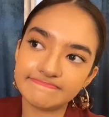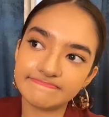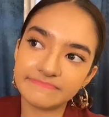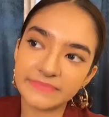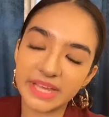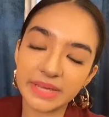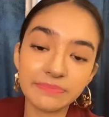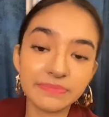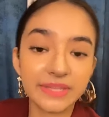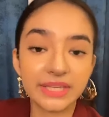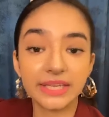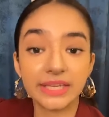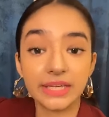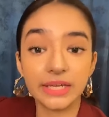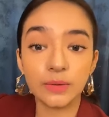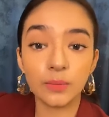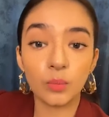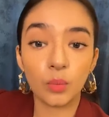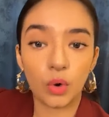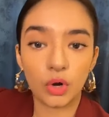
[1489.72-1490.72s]
I'm
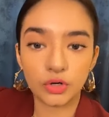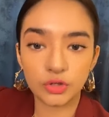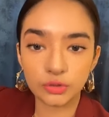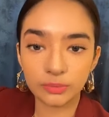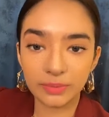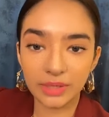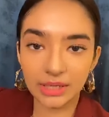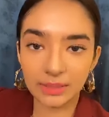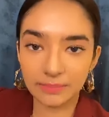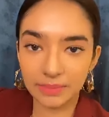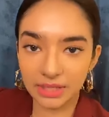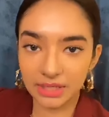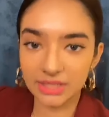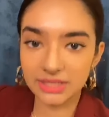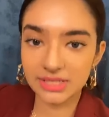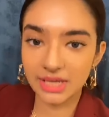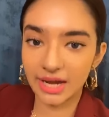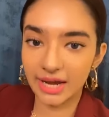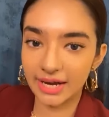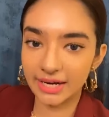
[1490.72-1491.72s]
thinking what to make
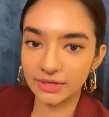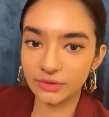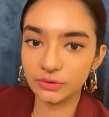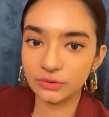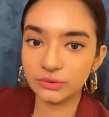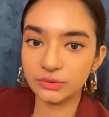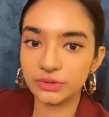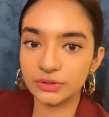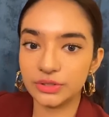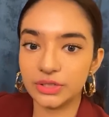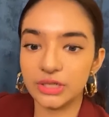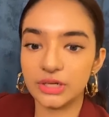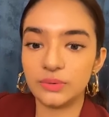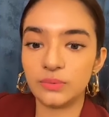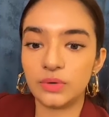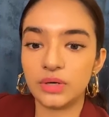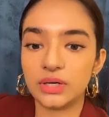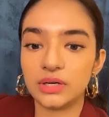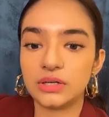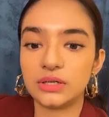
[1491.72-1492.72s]
because I don't really
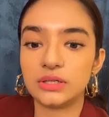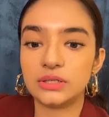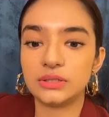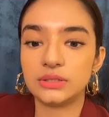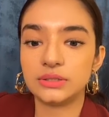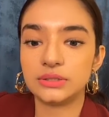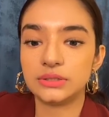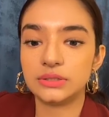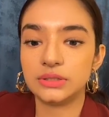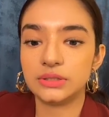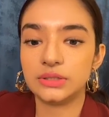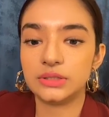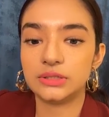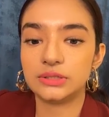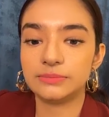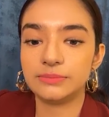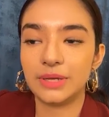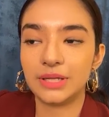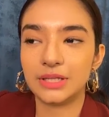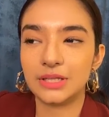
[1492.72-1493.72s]

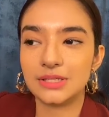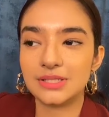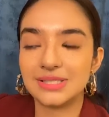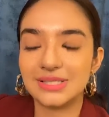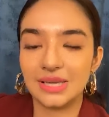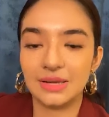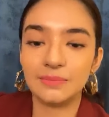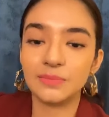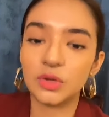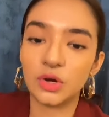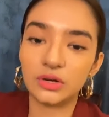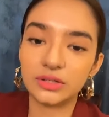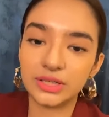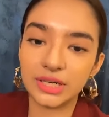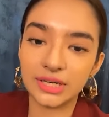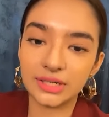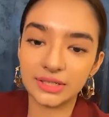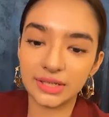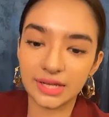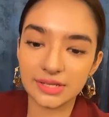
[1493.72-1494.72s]
wanna make the same
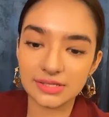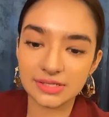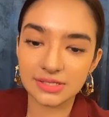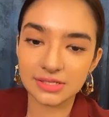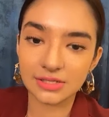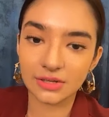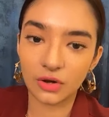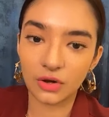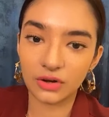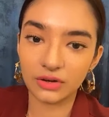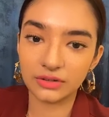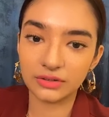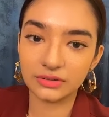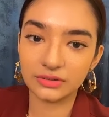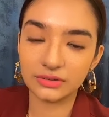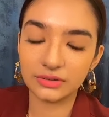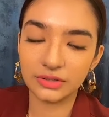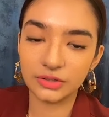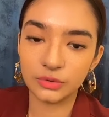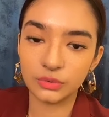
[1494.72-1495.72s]
content as
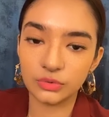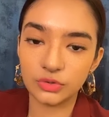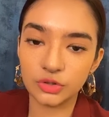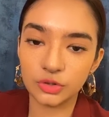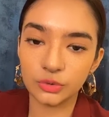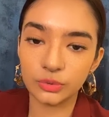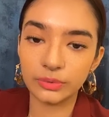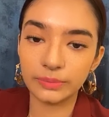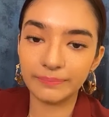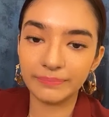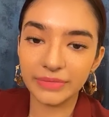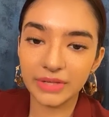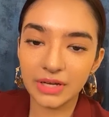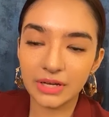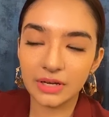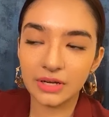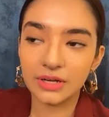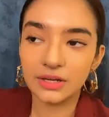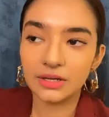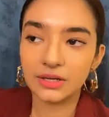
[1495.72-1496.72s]
on YouTube.
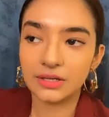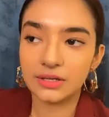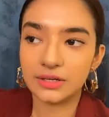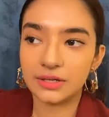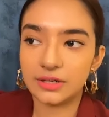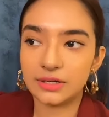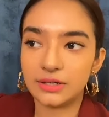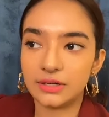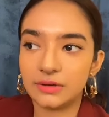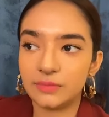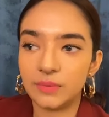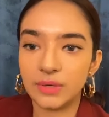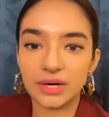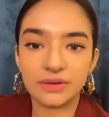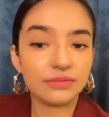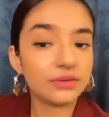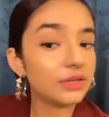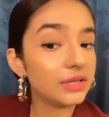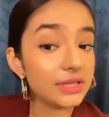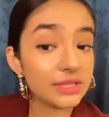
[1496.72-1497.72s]

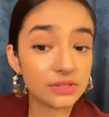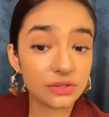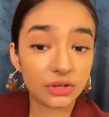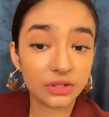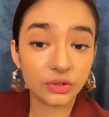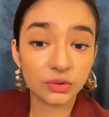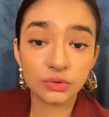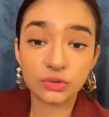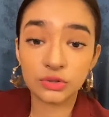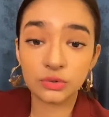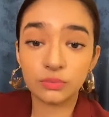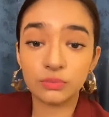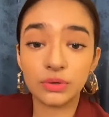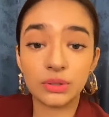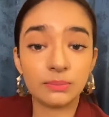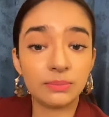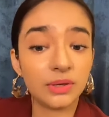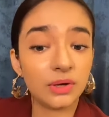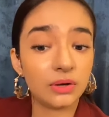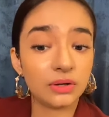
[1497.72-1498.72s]
whatever is on YouTube
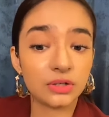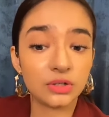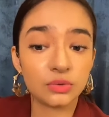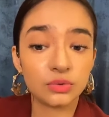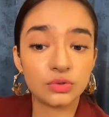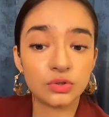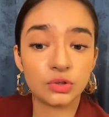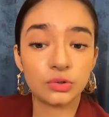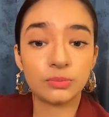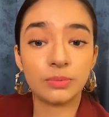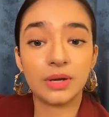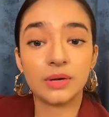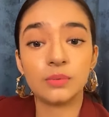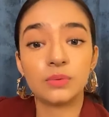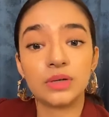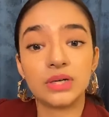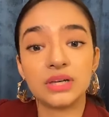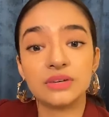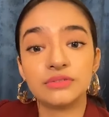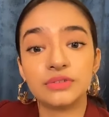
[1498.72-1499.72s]
will be on YouTube, and
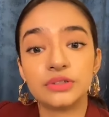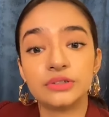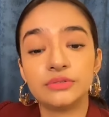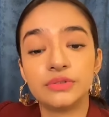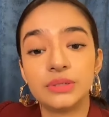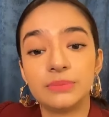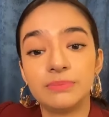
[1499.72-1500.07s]
whatever will